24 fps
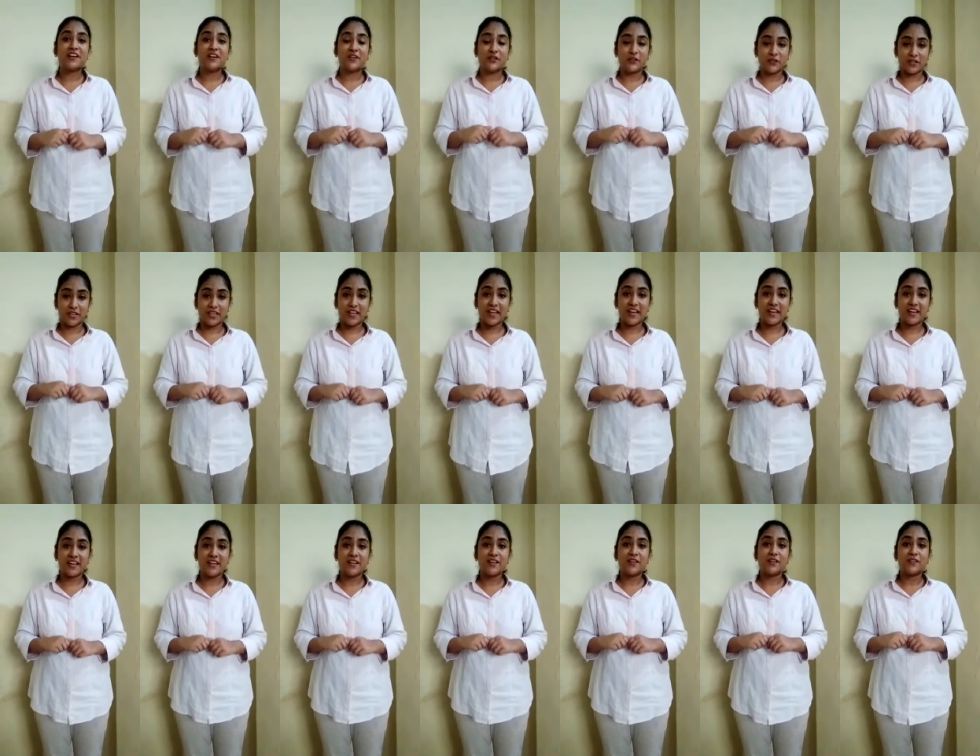
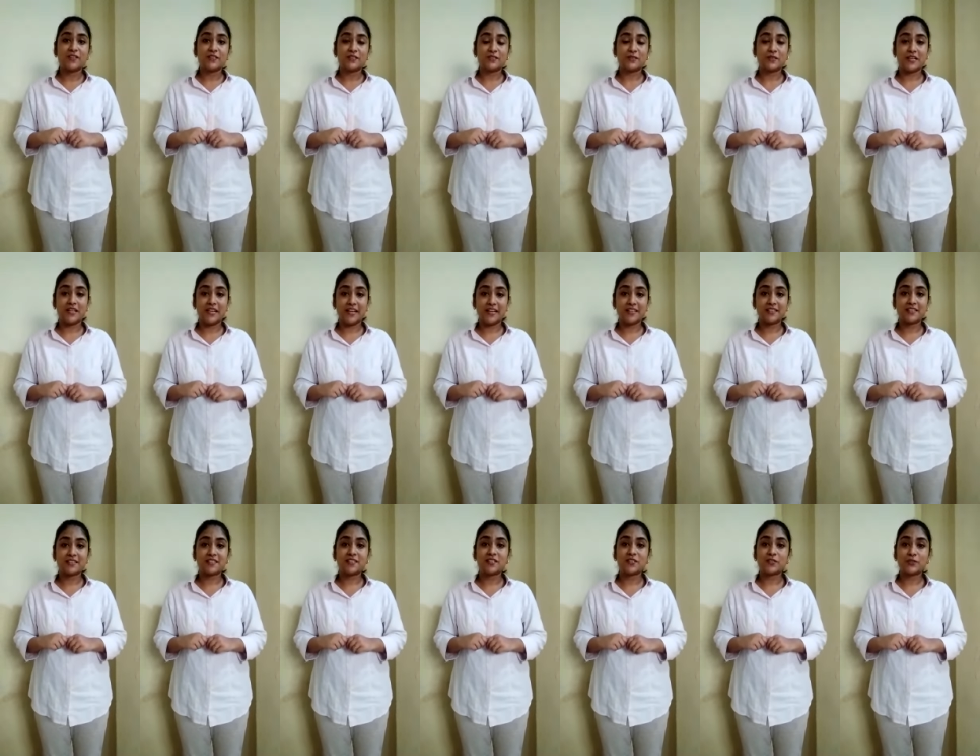Okay, so
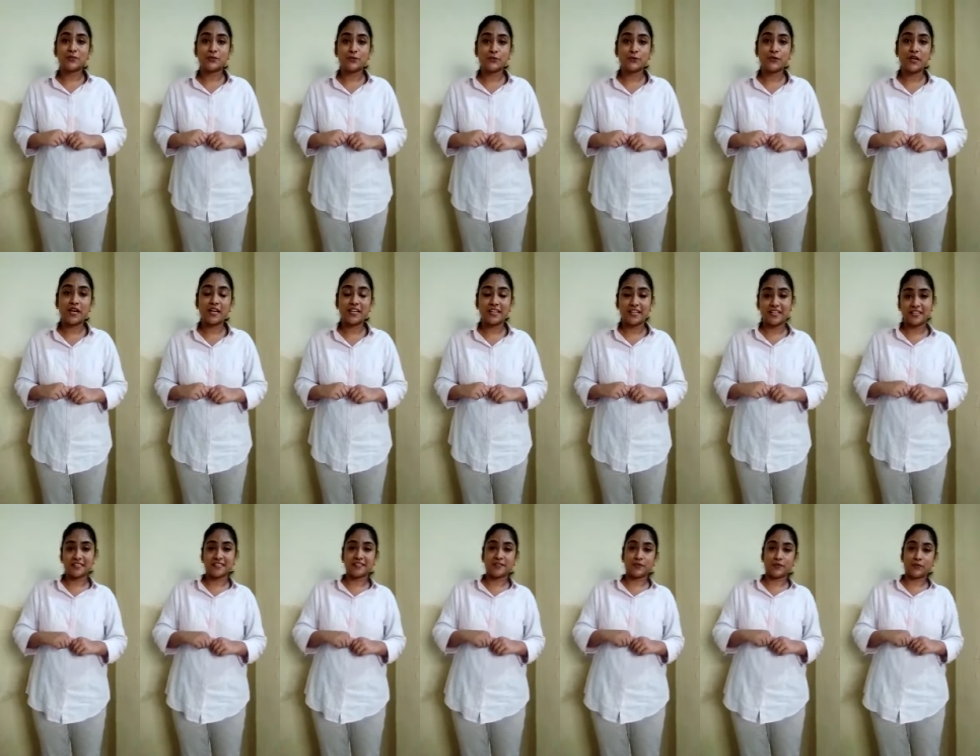let's do
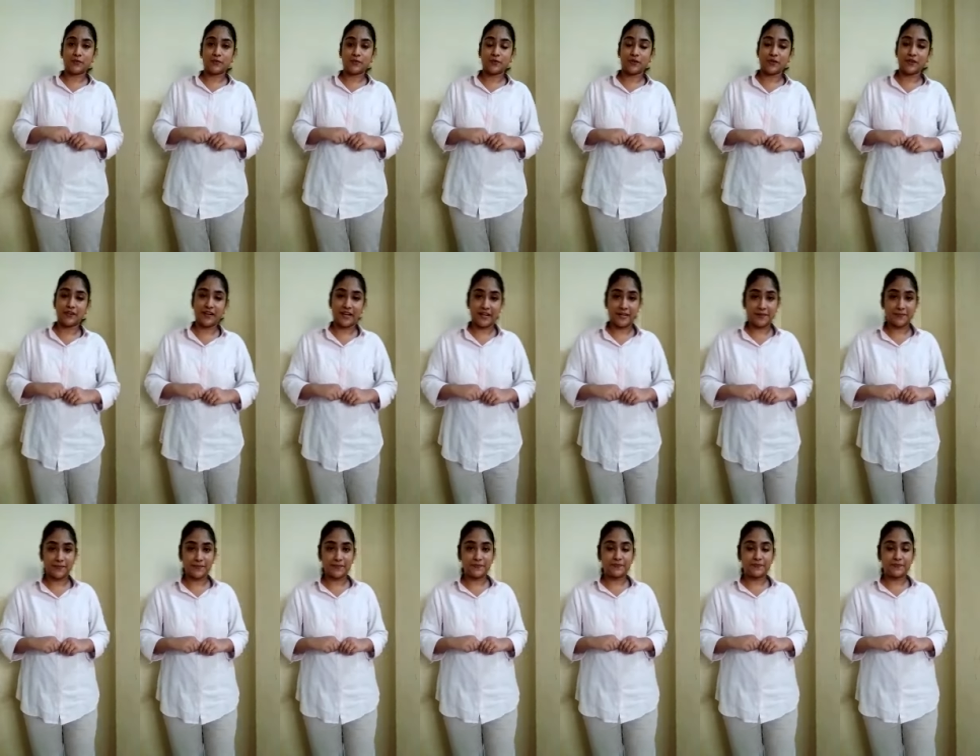another rhyme.